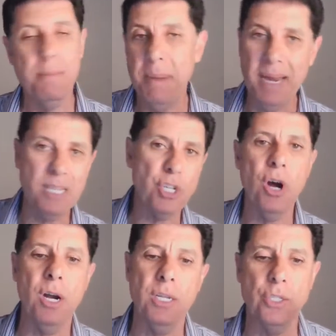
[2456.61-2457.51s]
but it's
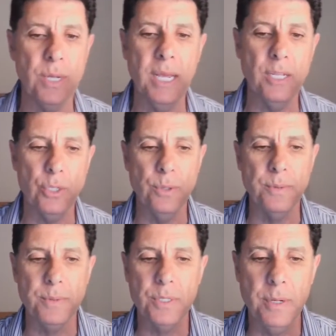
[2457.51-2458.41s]
hard to get to.
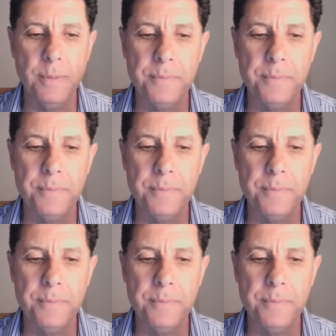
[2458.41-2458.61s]
So